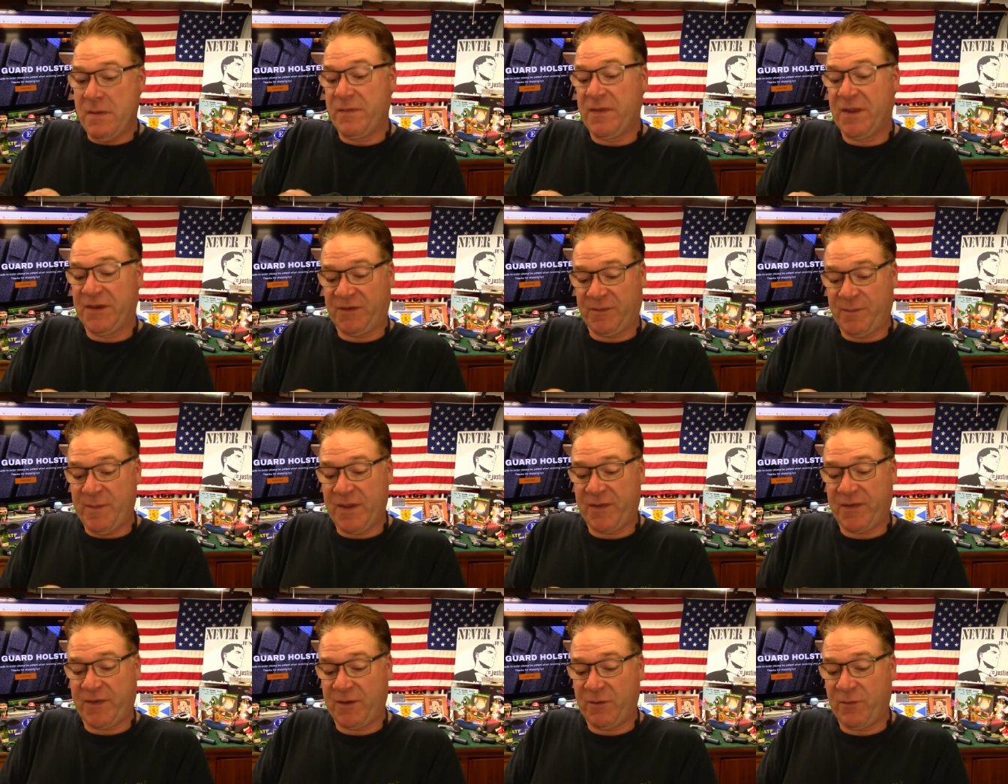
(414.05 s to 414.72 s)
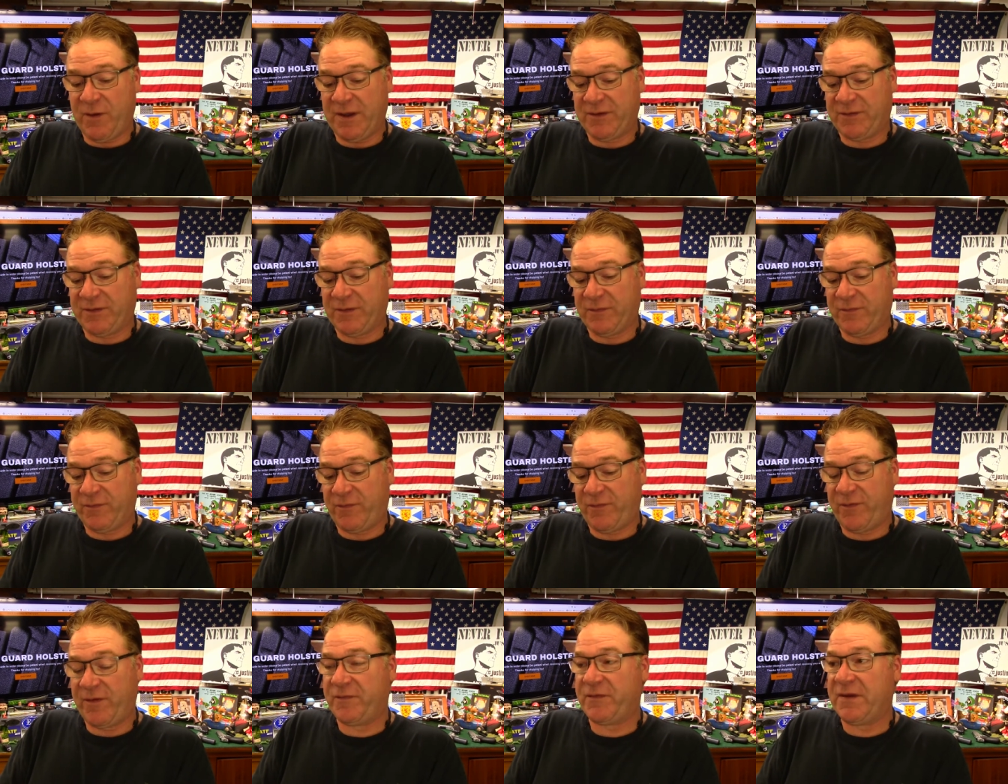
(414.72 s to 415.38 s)
the smith &
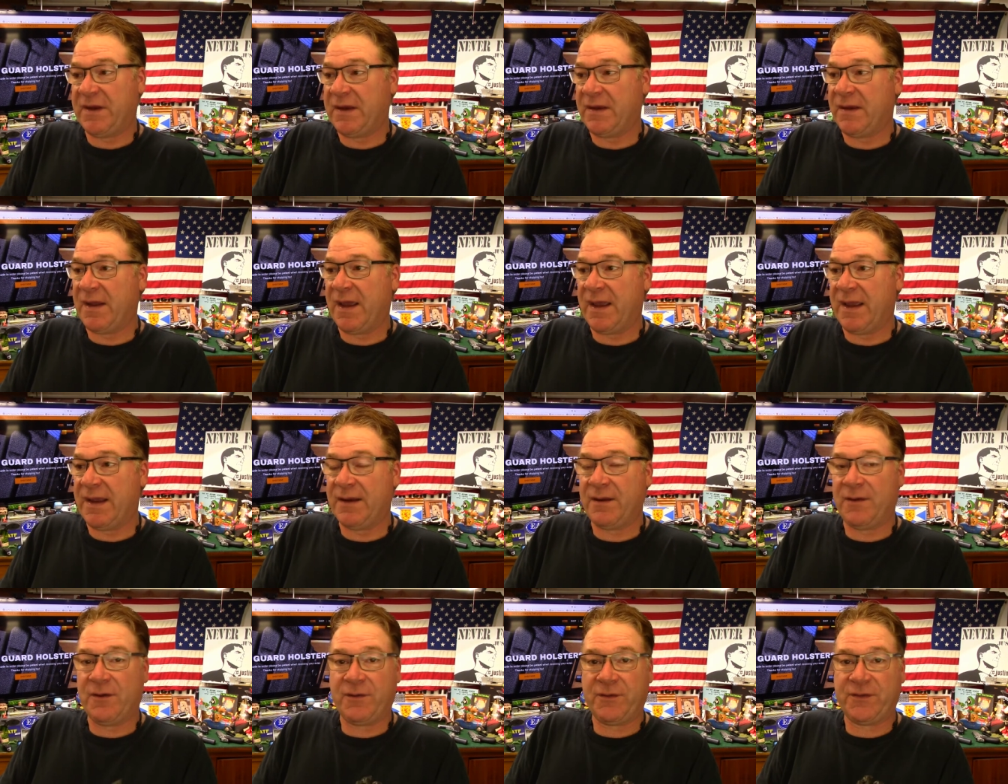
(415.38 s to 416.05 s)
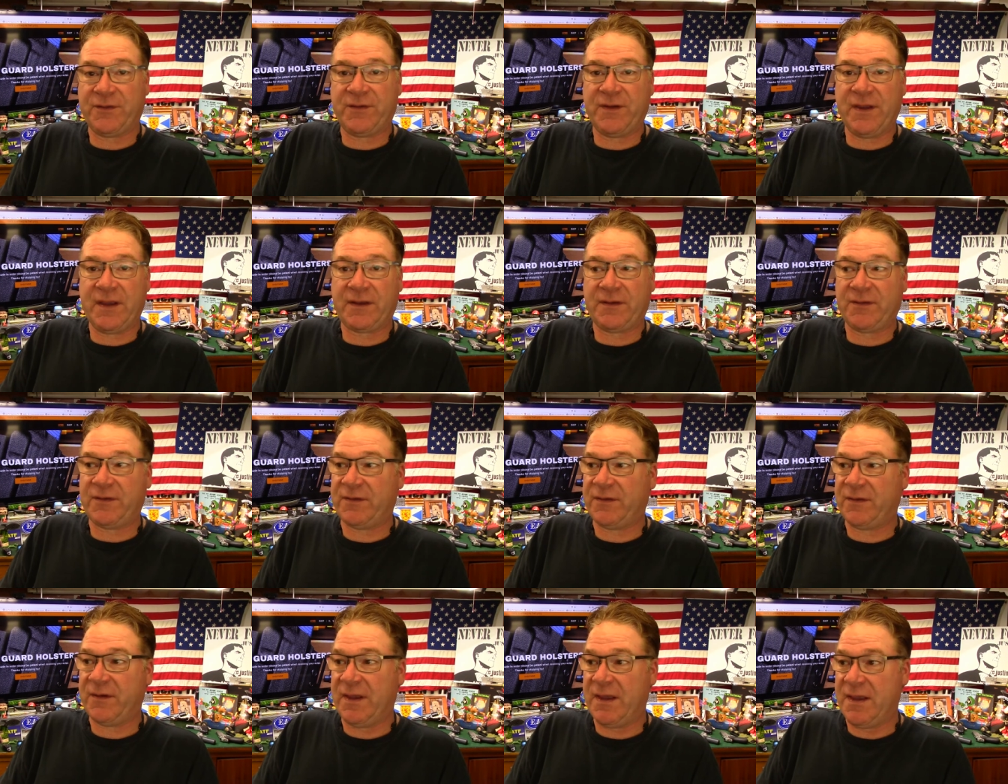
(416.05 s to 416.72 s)
wesson
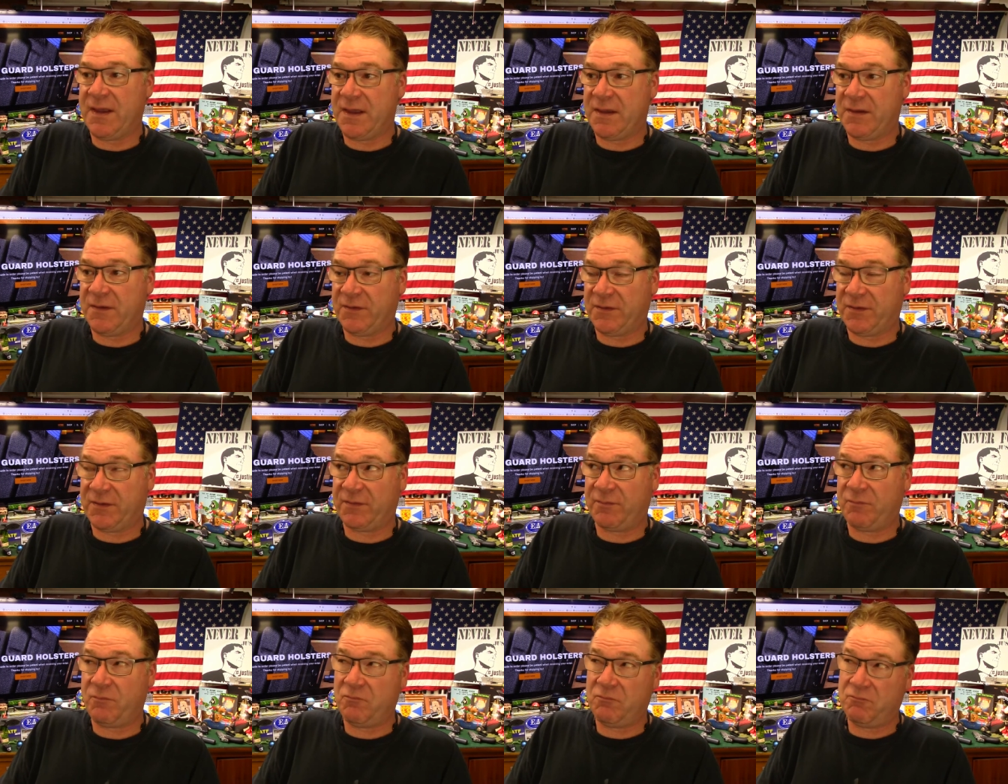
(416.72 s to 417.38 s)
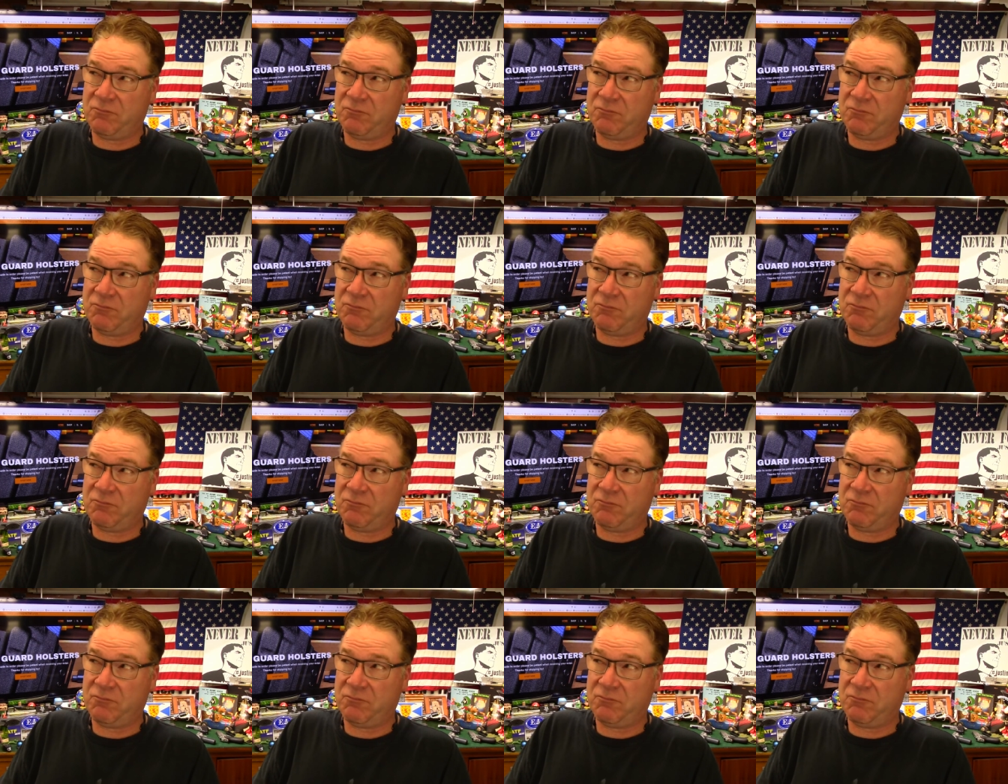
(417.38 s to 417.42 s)
5906 is